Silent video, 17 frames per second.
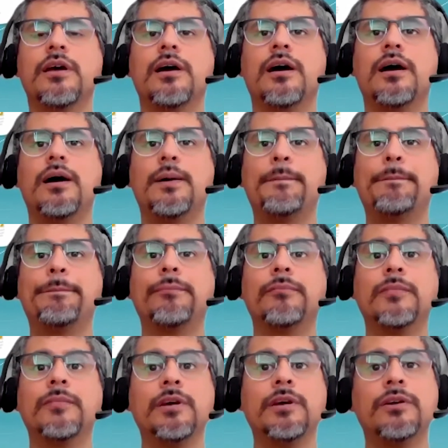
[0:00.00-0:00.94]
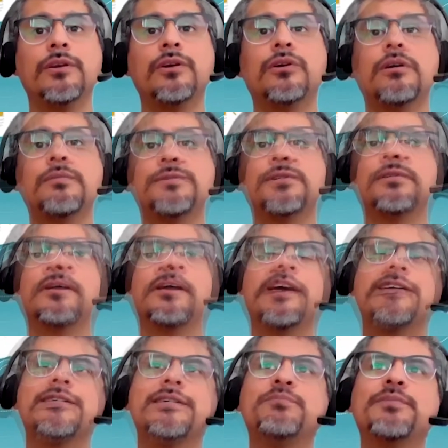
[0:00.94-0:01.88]
The other option
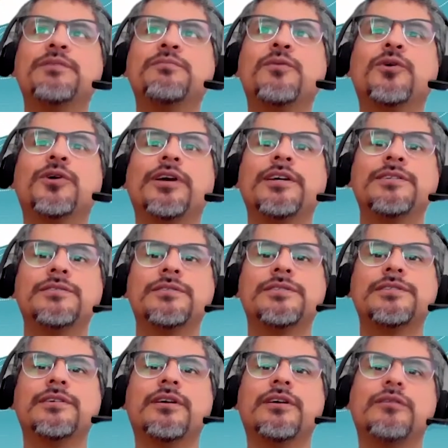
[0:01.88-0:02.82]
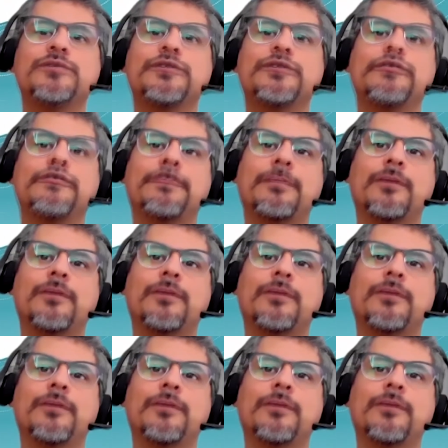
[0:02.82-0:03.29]
is a bit more interesting option,